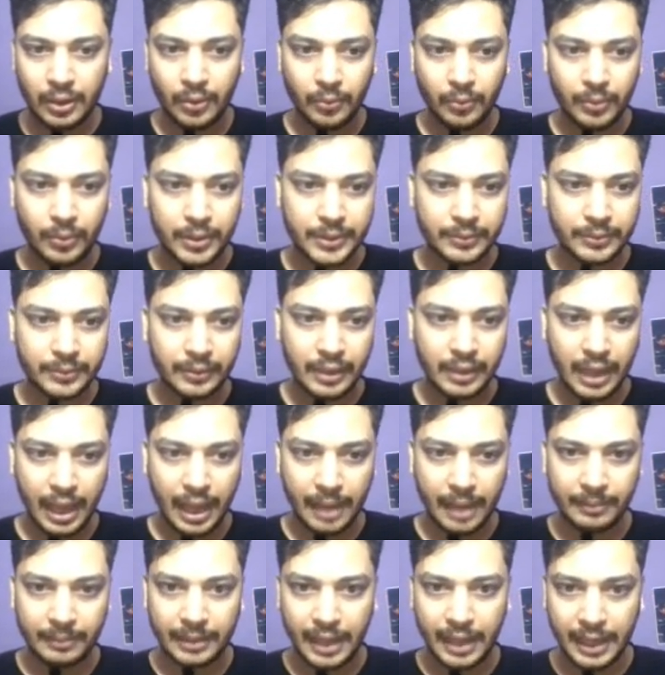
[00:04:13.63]
which will
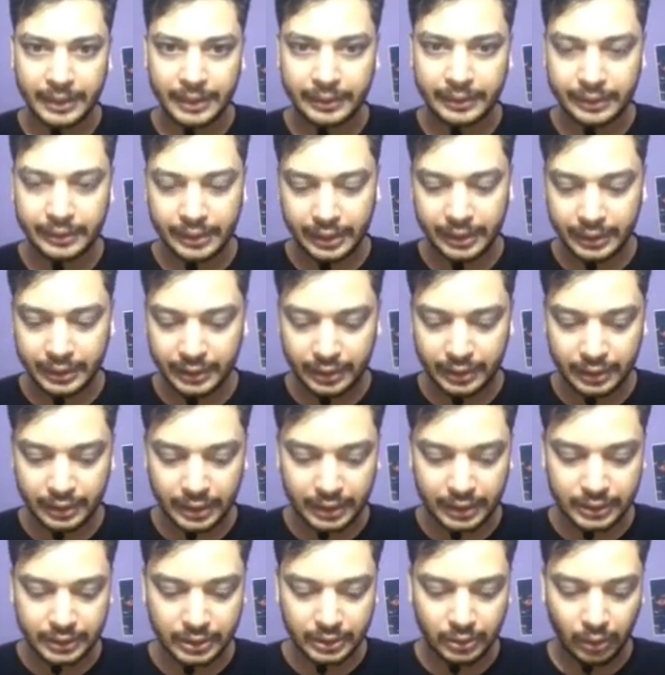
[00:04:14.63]
have an iterator.
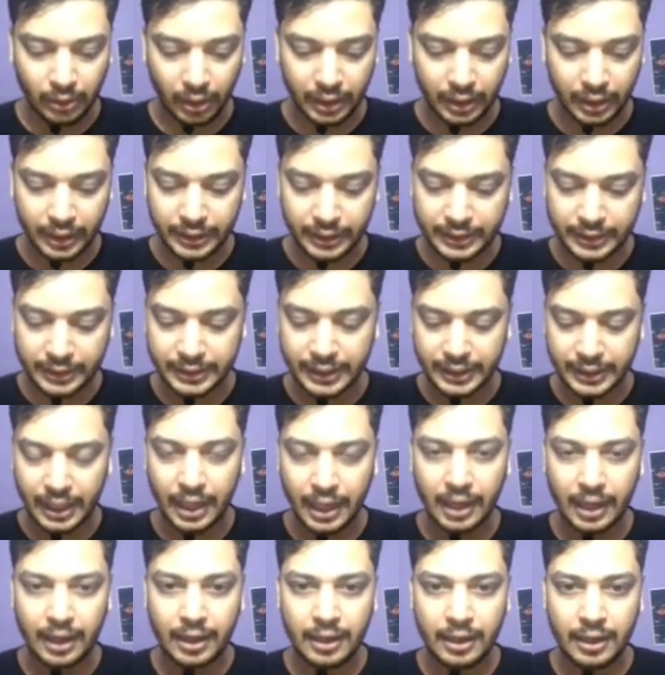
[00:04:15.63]
Let's call it cell.